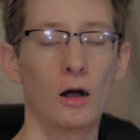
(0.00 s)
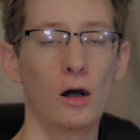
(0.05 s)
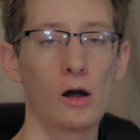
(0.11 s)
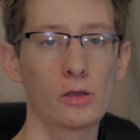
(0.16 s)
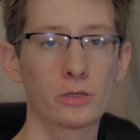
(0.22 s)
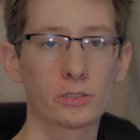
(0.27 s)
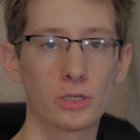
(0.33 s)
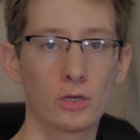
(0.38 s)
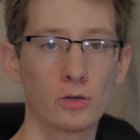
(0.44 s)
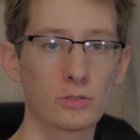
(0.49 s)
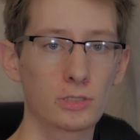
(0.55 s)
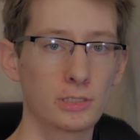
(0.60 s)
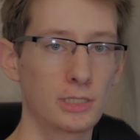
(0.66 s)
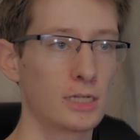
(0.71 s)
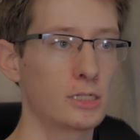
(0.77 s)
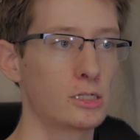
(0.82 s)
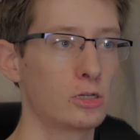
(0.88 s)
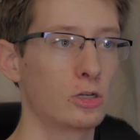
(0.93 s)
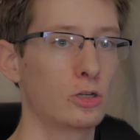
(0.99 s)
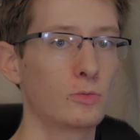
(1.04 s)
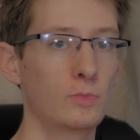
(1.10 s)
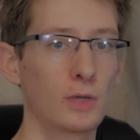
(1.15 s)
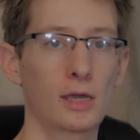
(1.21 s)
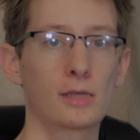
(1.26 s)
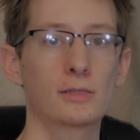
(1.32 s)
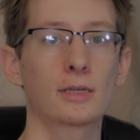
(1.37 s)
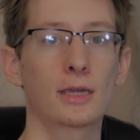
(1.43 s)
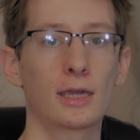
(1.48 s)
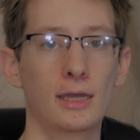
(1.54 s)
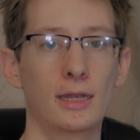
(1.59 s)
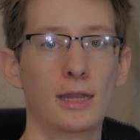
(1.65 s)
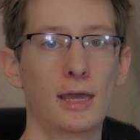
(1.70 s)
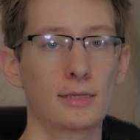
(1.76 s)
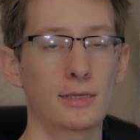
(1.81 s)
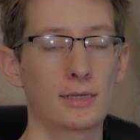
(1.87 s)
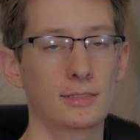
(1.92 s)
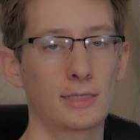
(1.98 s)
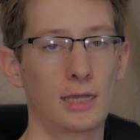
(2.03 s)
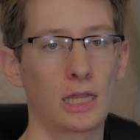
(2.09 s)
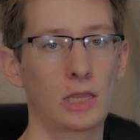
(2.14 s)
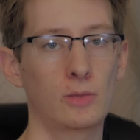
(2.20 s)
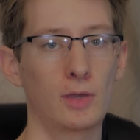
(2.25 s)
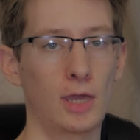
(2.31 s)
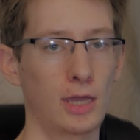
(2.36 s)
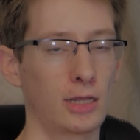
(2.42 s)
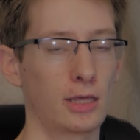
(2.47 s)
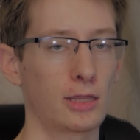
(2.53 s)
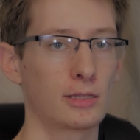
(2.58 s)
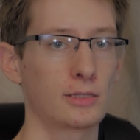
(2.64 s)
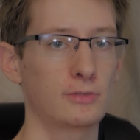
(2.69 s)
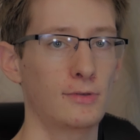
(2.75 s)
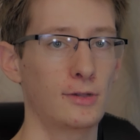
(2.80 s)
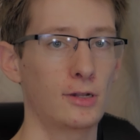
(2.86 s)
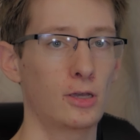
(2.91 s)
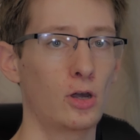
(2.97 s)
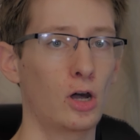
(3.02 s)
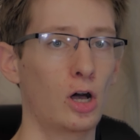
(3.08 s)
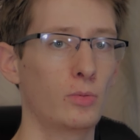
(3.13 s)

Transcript: Also, stay tuned because again, as I said at the beginning of this video,